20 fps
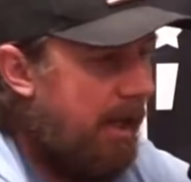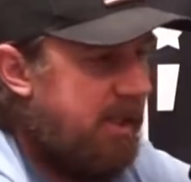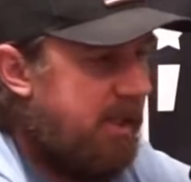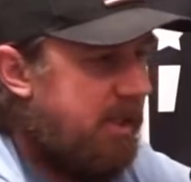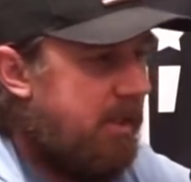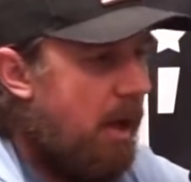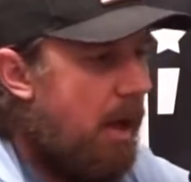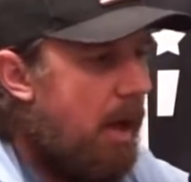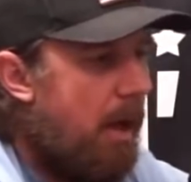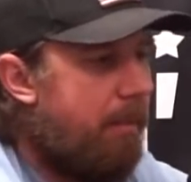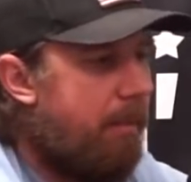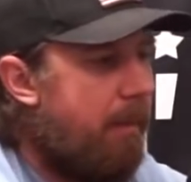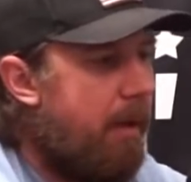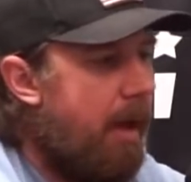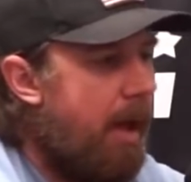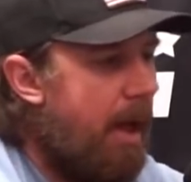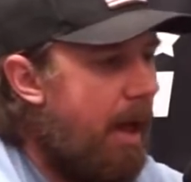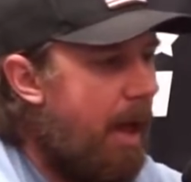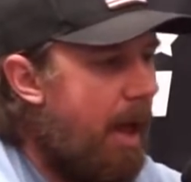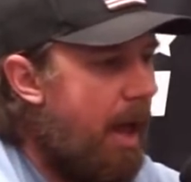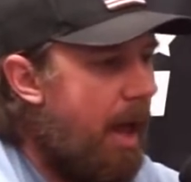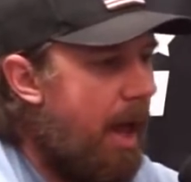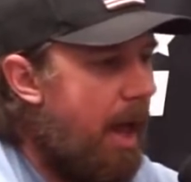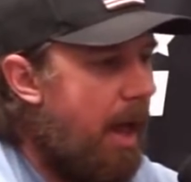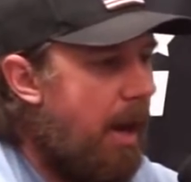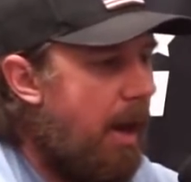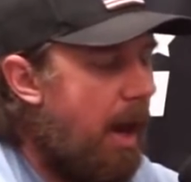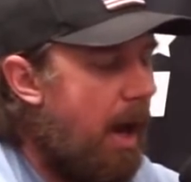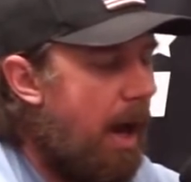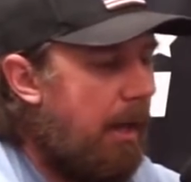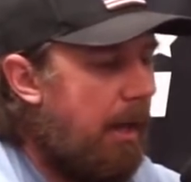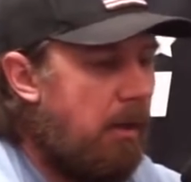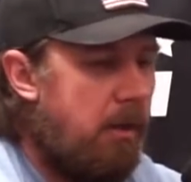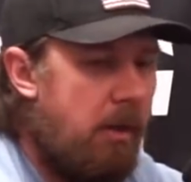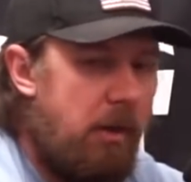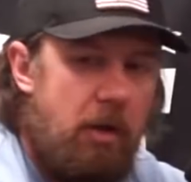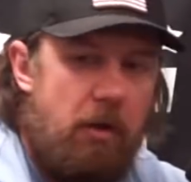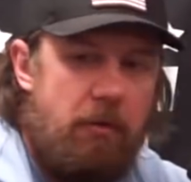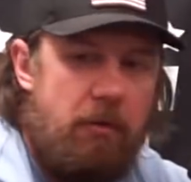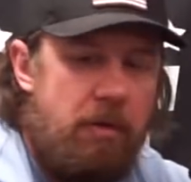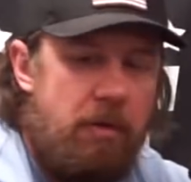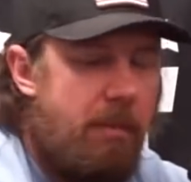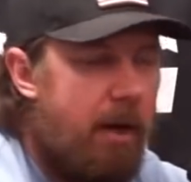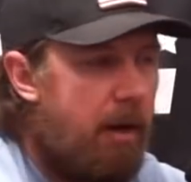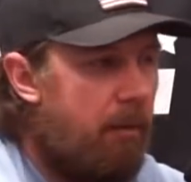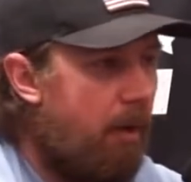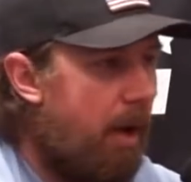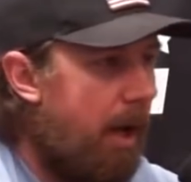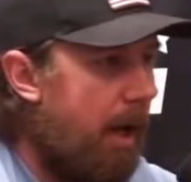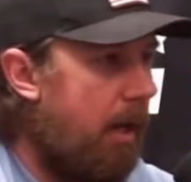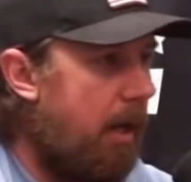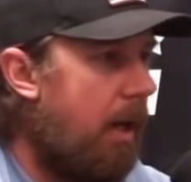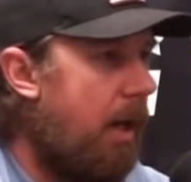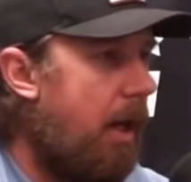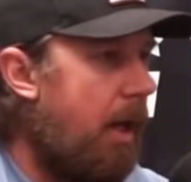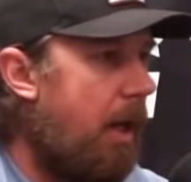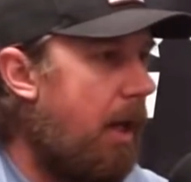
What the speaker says: I stop, and I look over to my right,